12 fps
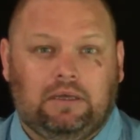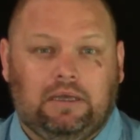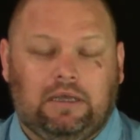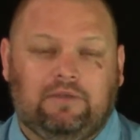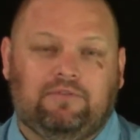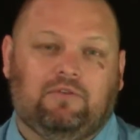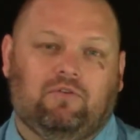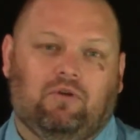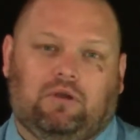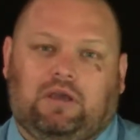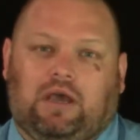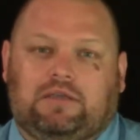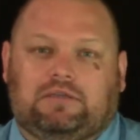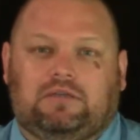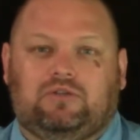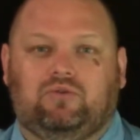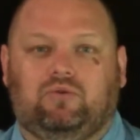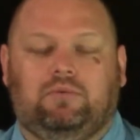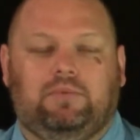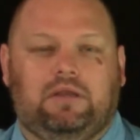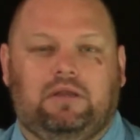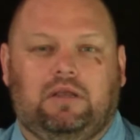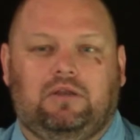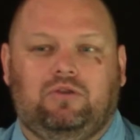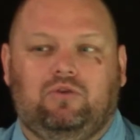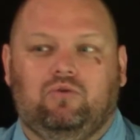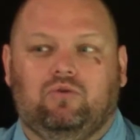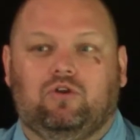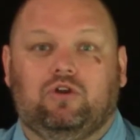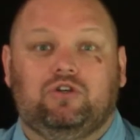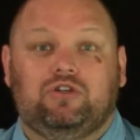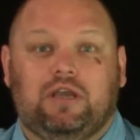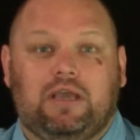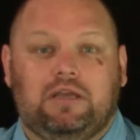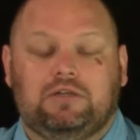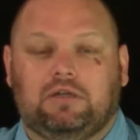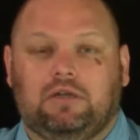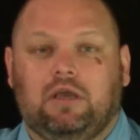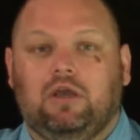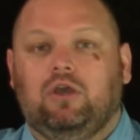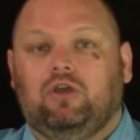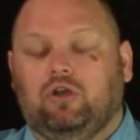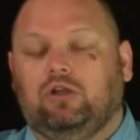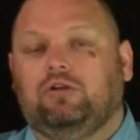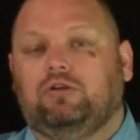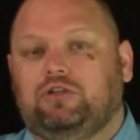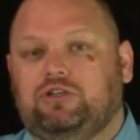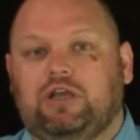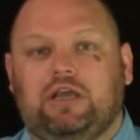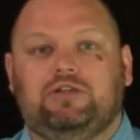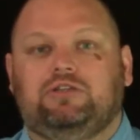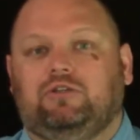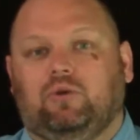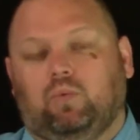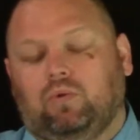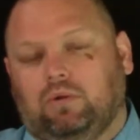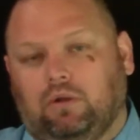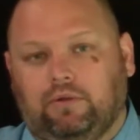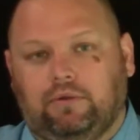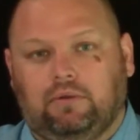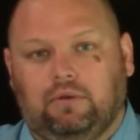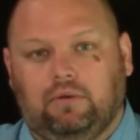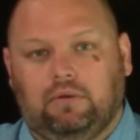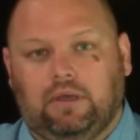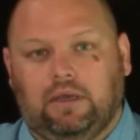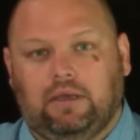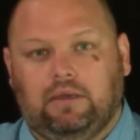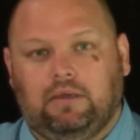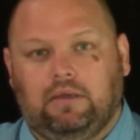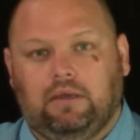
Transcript: And if they've grown accustomed to them and you are going to change it, you're literally changing their world, okay?